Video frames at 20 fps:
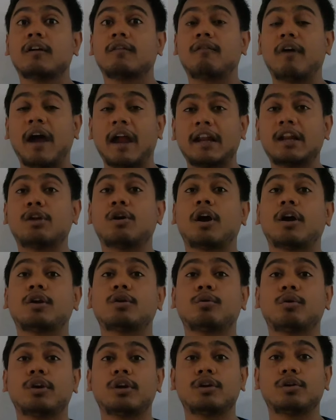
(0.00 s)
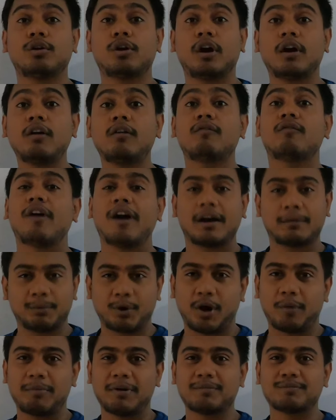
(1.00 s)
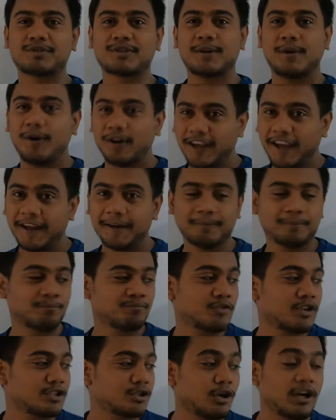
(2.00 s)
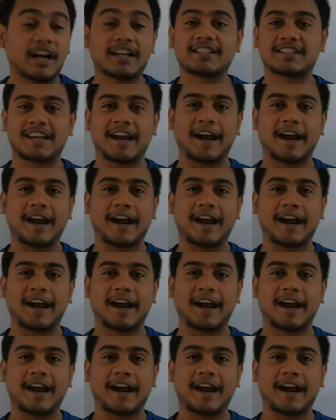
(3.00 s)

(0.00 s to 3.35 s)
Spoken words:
while you are doing your work problems. Okay, so let's